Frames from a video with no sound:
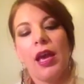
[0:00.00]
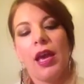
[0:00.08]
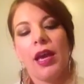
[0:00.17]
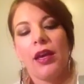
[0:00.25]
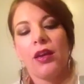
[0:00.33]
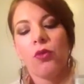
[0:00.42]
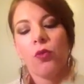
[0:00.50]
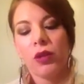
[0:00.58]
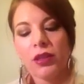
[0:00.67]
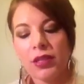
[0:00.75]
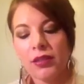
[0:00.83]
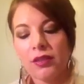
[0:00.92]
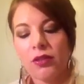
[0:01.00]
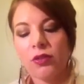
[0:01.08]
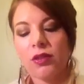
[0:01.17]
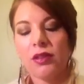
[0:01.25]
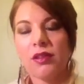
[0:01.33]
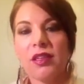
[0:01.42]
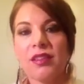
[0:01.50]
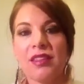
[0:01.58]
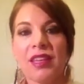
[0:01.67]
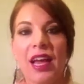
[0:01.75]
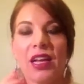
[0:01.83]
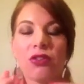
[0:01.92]
And what this uses is
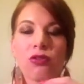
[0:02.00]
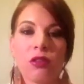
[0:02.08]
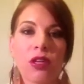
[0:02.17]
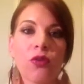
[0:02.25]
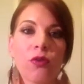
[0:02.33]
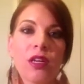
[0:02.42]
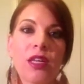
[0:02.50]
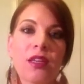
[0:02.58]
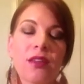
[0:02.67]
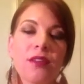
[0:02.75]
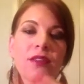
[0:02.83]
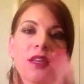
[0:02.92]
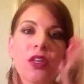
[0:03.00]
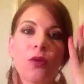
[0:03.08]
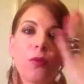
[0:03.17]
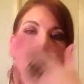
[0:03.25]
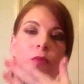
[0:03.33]
natural ingredients that you